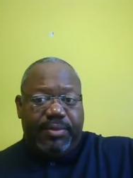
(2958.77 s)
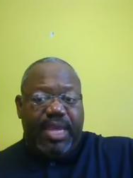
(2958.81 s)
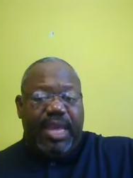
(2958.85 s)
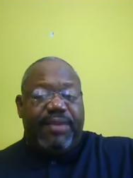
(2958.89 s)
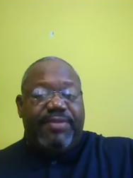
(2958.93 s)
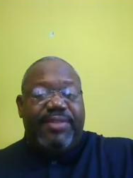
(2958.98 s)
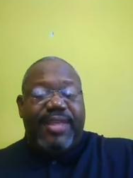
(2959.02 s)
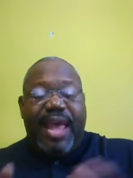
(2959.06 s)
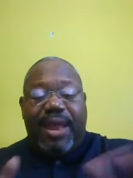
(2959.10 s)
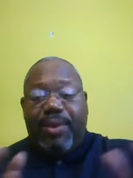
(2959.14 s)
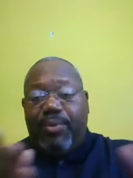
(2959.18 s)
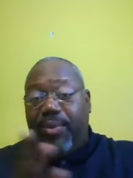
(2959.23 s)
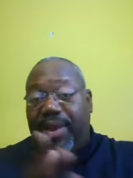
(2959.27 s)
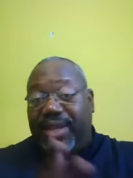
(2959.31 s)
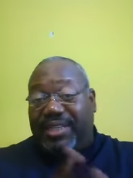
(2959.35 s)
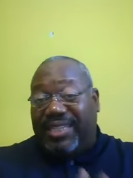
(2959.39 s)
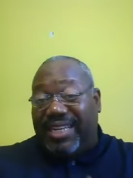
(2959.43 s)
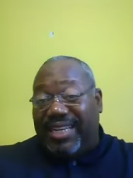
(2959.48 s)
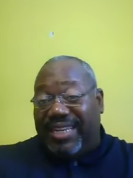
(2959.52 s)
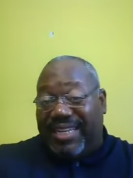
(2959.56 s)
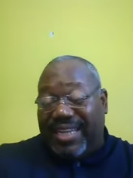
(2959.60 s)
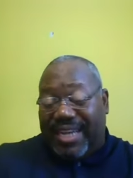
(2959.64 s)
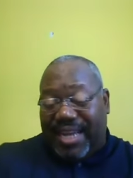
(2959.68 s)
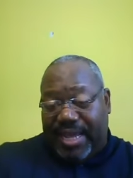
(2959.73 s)
if that
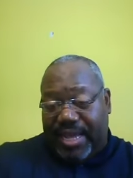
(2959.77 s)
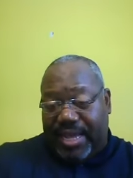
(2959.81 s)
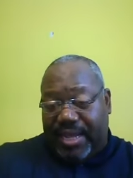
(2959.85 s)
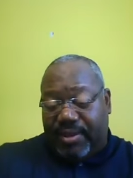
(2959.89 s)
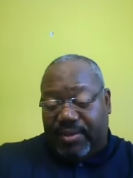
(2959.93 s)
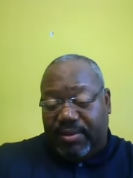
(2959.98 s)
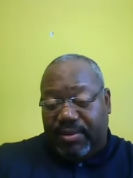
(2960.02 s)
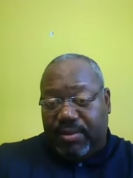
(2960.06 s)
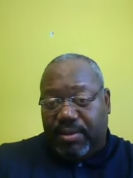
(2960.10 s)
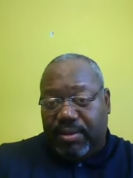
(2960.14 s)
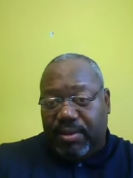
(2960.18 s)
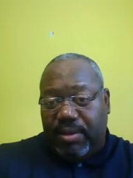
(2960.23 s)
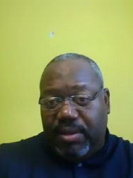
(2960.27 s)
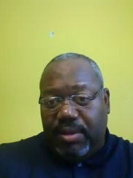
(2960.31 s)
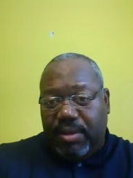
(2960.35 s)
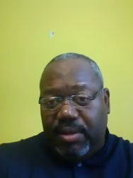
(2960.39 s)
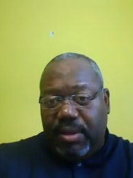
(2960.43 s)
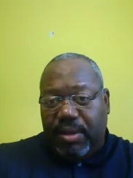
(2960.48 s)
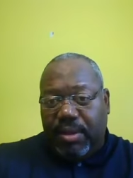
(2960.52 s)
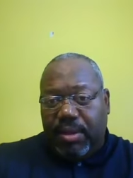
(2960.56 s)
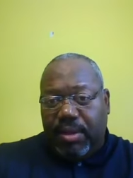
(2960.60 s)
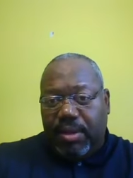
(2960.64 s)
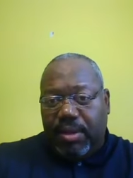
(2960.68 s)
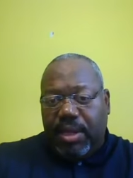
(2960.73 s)
wasn't done.
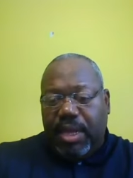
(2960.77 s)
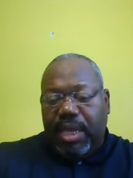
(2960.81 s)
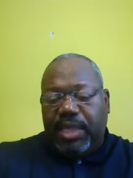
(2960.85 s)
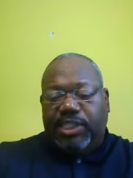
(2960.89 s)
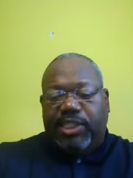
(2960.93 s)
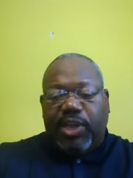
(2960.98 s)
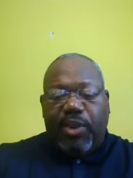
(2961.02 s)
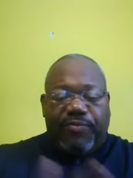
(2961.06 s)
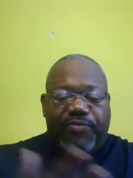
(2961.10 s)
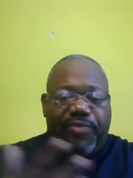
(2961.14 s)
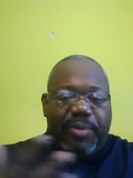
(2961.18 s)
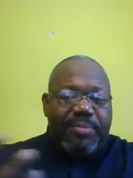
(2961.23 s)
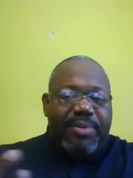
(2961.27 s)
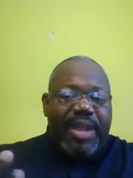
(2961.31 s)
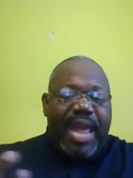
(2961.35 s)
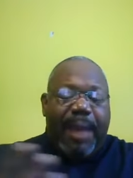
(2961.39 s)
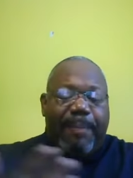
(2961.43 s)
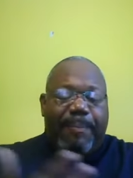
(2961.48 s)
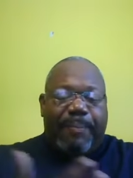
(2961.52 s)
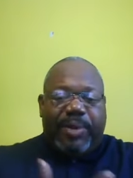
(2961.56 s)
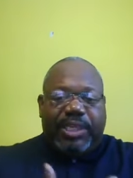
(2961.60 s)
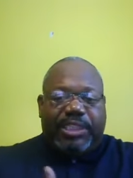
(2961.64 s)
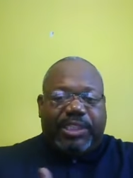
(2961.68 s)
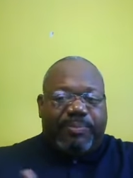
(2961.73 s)
So from
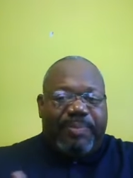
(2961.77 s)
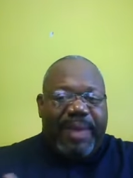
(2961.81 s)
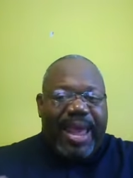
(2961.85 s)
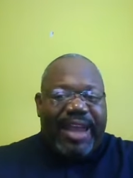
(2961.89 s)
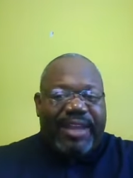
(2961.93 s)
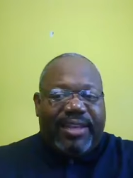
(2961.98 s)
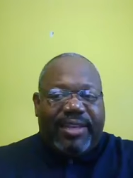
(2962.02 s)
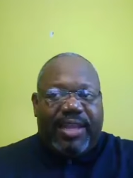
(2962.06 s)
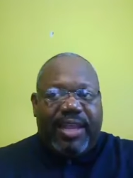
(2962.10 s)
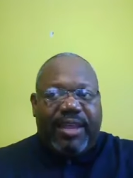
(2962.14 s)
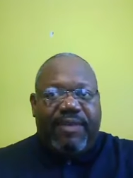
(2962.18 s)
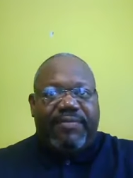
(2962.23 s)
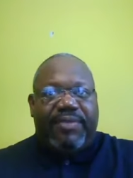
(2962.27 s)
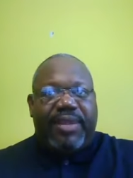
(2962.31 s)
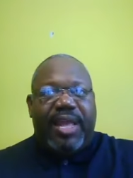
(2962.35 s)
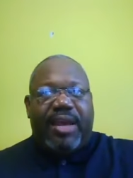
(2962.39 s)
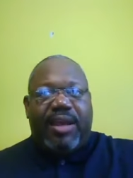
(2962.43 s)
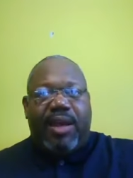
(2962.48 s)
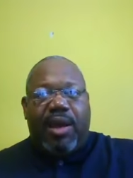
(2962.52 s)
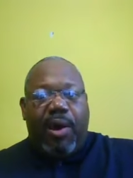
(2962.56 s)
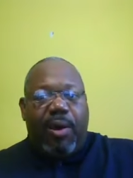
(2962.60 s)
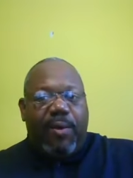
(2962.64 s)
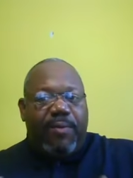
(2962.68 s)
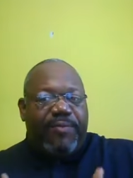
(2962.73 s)
that perspective,
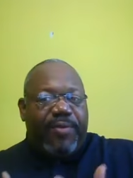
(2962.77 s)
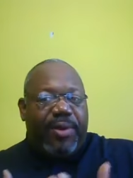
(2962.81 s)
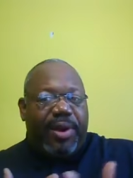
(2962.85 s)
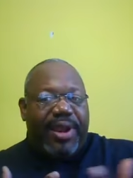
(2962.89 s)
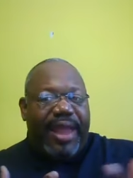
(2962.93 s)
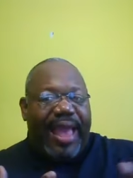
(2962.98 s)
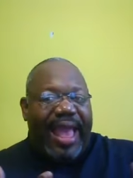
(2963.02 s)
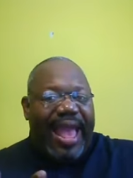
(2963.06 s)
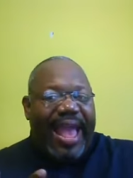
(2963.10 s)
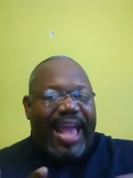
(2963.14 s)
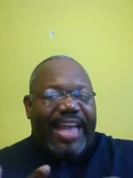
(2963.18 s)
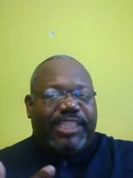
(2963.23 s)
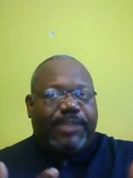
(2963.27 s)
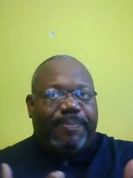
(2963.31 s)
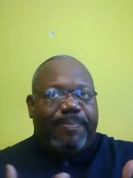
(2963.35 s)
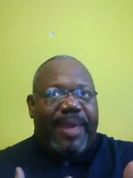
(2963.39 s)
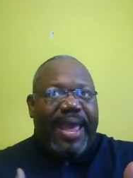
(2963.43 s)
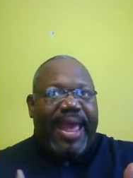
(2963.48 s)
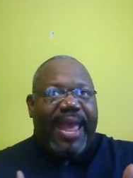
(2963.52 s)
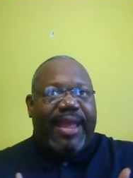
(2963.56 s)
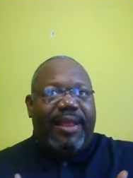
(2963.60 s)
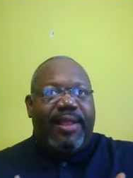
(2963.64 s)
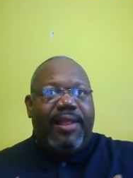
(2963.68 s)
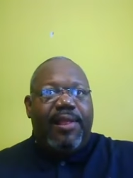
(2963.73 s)
the covert
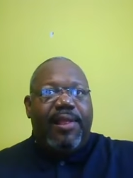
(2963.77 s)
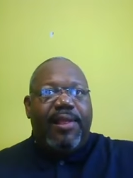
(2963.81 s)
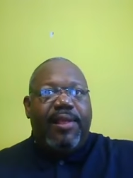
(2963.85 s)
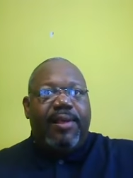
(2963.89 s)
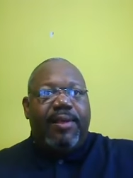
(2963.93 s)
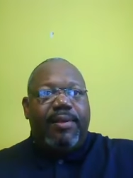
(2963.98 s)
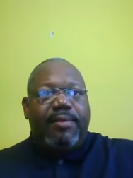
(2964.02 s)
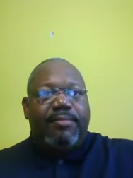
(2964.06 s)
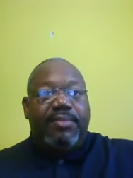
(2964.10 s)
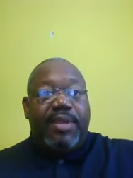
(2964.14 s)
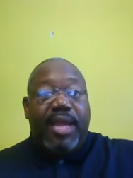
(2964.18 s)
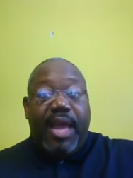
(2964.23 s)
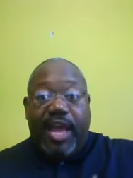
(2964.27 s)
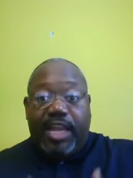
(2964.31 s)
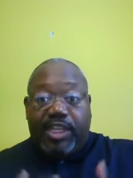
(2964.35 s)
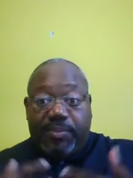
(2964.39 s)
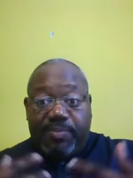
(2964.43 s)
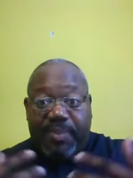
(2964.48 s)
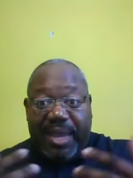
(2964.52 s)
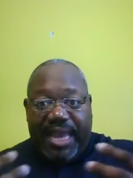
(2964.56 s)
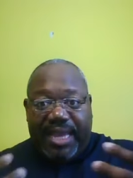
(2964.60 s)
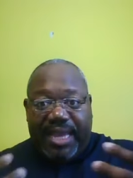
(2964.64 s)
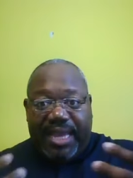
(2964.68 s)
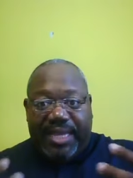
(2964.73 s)
aspect
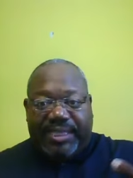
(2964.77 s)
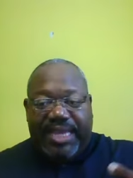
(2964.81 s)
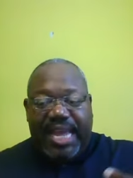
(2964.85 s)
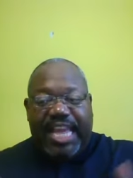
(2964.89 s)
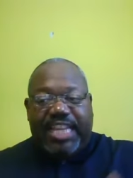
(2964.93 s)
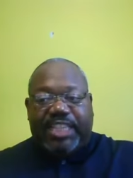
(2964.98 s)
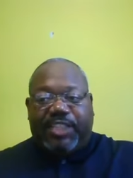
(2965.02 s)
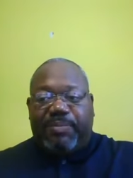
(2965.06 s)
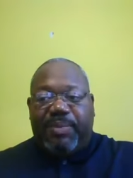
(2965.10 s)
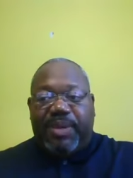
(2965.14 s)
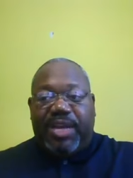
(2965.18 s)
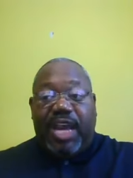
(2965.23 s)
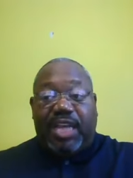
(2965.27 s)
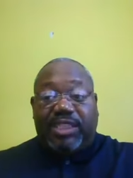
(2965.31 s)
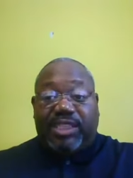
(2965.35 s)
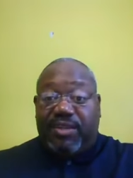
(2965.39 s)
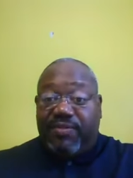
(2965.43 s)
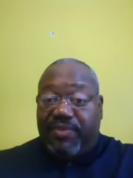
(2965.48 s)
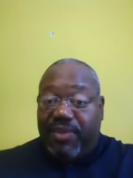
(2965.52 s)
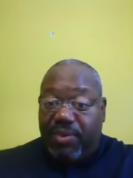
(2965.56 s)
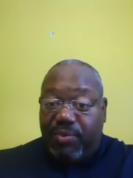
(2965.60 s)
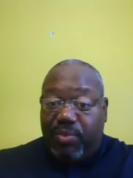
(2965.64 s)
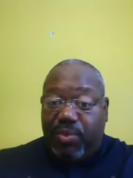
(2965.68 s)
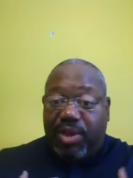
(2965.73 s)
does make sense
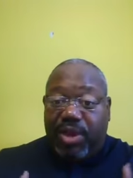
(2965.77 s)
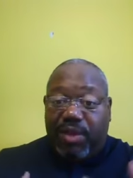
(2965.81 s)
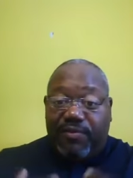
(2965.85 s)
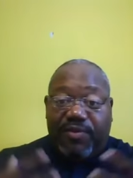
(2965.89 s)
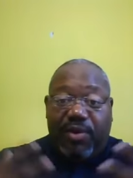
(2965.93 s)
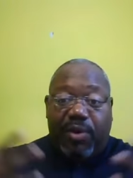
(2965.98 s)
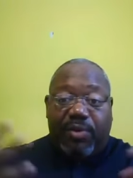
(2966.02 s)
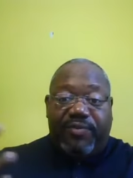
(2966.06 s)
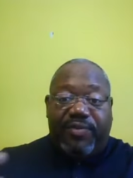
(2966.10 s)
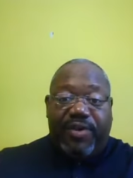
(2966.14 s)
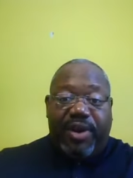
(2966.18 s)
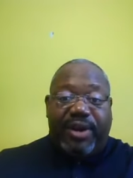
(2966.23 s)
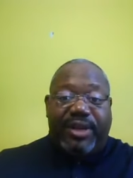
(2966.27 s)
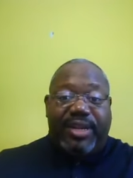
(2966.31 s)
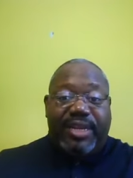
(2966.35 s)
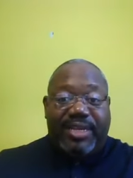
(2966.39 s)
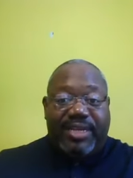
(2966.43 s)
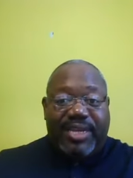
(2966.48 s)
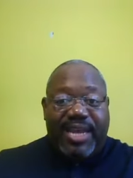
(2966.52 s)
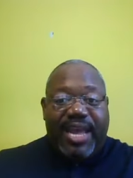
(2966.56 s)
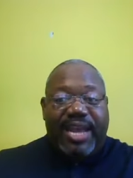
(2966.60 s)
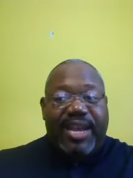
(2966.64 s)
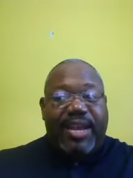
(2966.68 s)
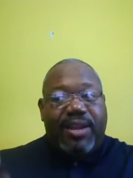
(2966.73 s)
because if he would have
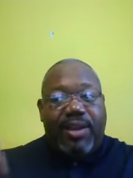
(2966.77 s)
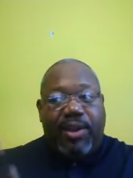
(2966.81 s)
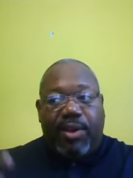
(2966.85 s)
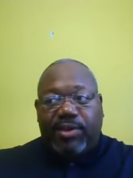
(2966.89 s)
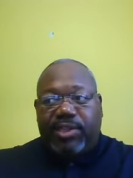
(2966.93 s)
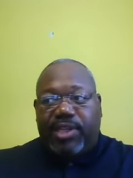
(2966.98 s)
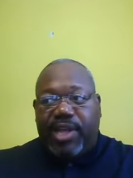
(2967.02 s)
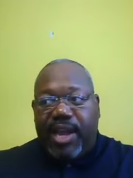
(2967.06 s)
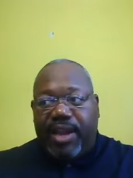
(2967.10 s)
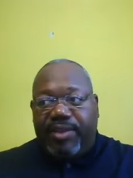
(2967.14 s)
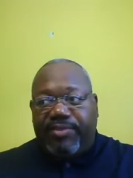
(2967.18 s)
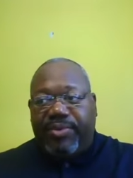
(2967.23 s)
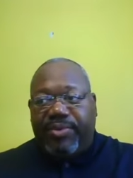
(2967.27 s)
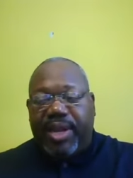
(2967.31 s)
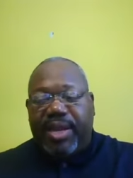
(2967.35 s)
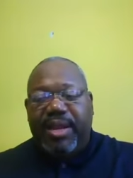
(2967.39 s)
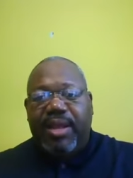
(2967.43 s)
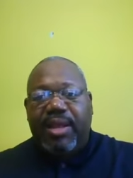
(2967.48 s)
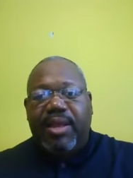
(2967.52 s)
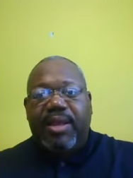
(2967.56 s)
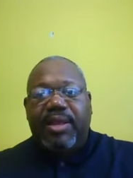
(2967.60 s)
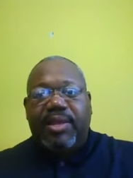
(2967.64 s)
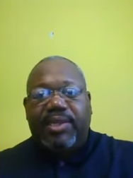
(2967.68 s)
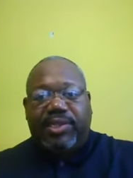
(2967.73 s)
overtly done it, those
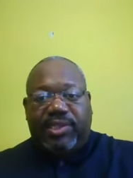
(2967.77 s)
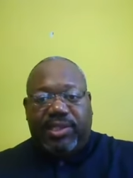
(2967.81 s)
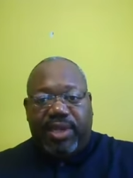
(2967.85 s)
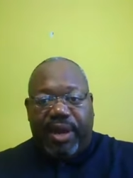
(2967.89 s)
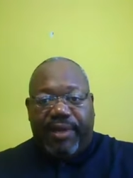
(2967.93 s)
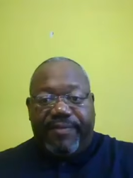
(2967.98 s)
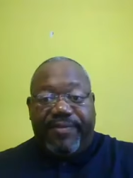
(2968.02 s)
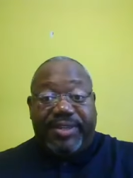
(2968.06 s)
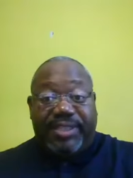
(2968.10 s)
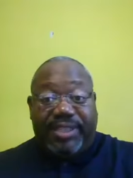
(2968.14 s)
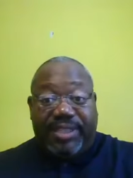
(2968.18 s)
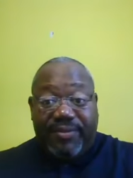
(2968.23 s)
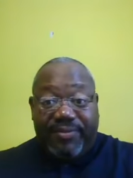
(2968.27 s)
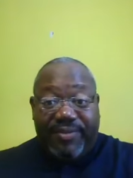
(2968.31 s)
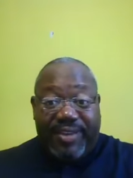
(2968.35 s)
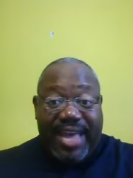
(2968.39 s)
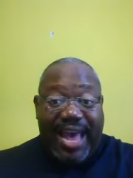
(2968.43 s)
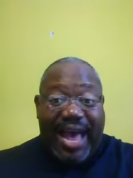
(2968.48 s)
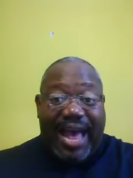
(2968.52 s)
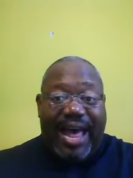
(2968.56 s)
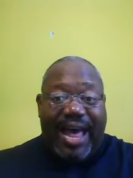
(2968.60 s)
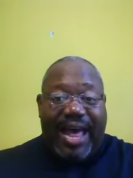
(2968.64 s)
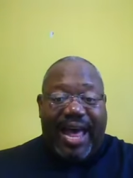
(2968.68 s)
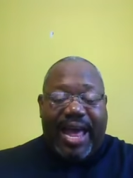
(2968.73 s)
hundred servants of
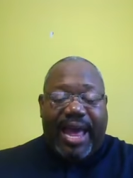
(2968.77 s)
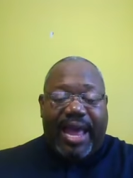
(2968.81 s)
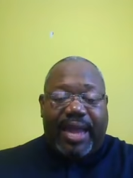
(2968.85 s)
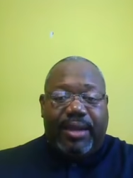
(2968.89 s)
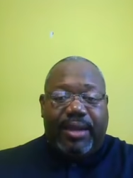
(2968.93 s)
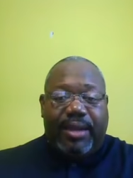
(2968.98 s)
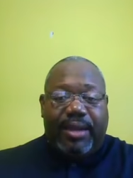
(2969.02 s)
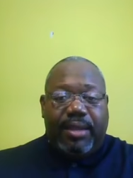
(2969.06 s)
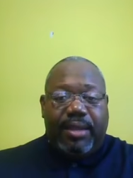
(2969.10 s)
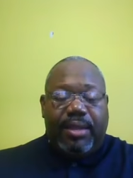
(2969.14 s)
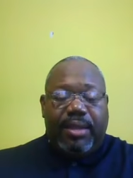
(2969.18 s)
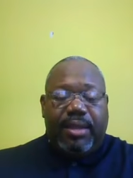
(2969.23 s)
God